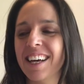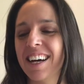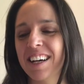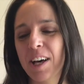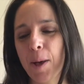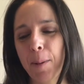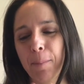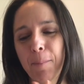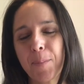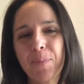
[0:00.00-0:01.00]

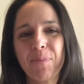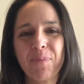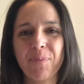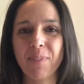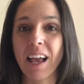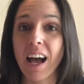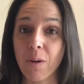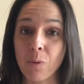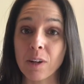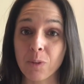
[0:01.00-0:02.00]
I
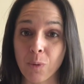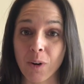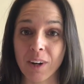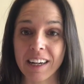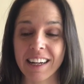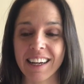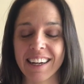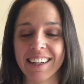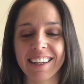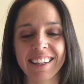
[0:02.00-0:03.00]
was worried.
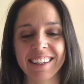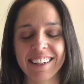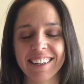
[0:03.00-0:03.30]
I